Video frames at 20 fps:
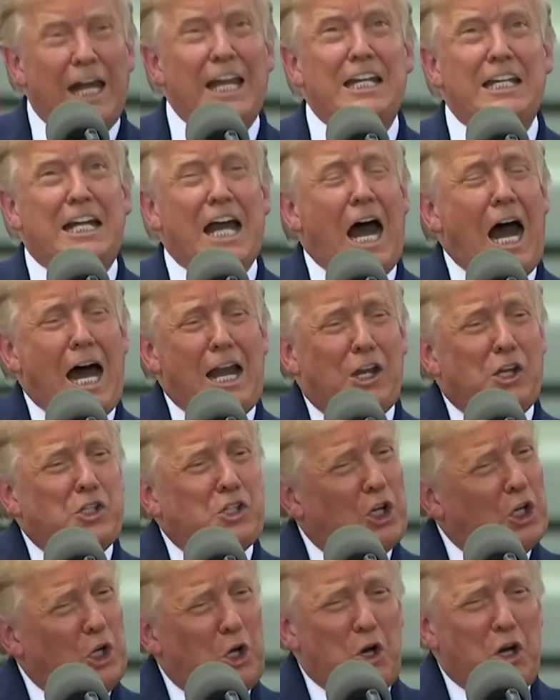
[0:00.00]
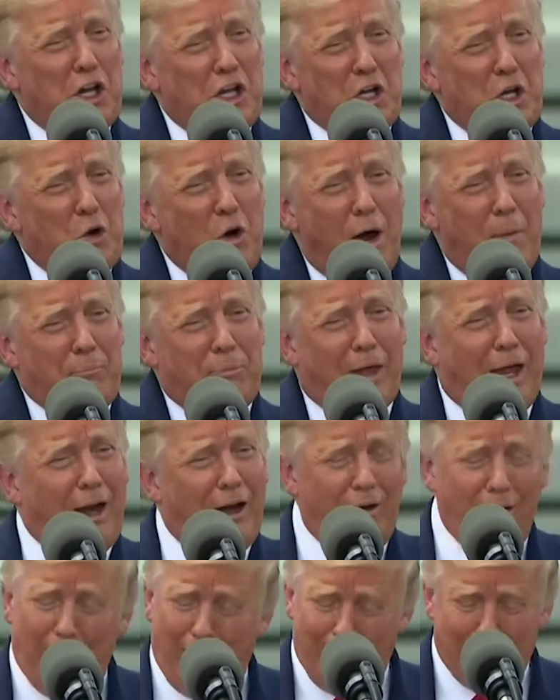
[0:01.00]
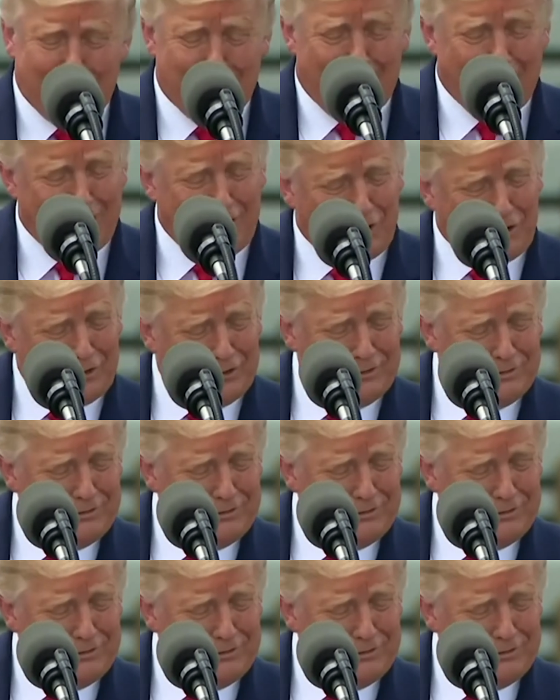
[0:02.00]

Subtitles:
And God is saluting you up there, I tell you.